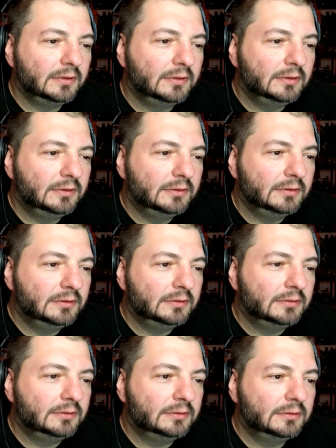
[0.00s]
who do
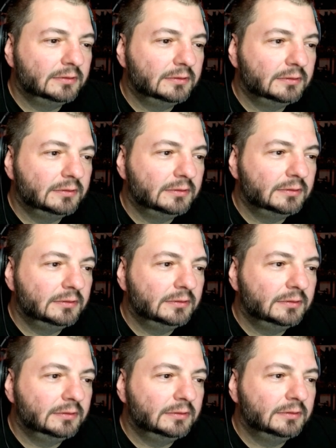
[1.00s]
we leave
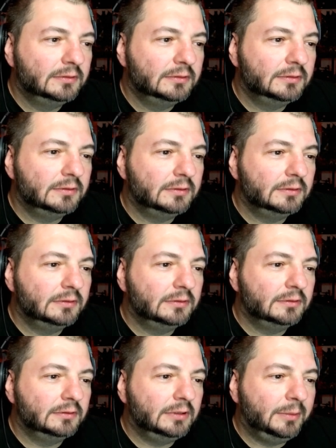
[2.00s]
behind?
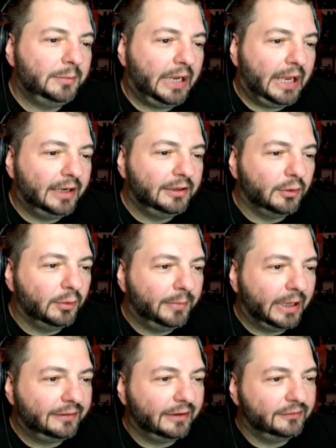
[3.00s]
Him and Anne going
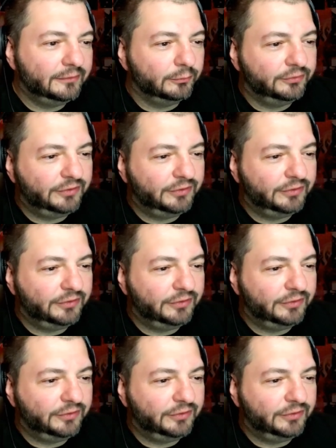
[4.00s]
back to that